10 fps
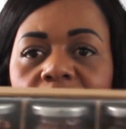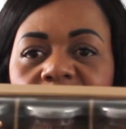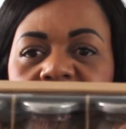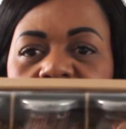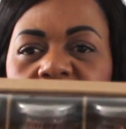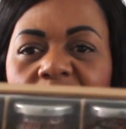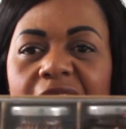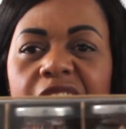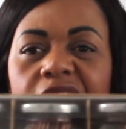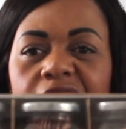I've seen it for
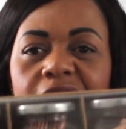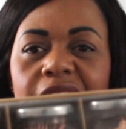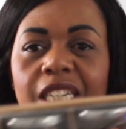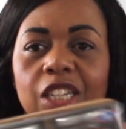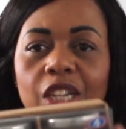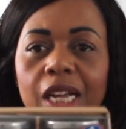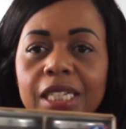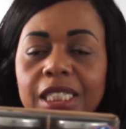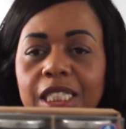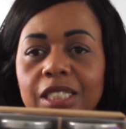ages, and I
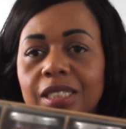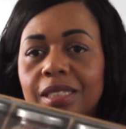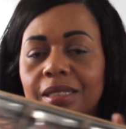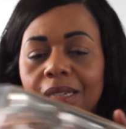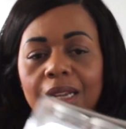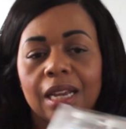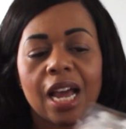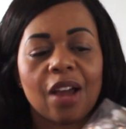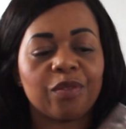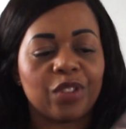actually just
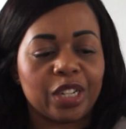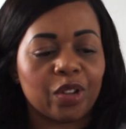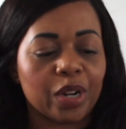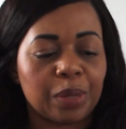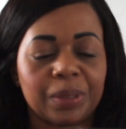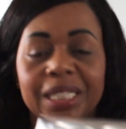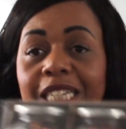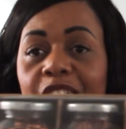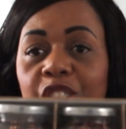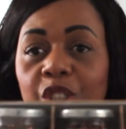haven't really got any
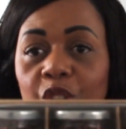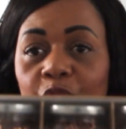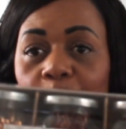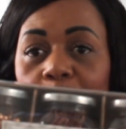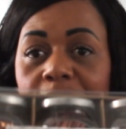particular use for it.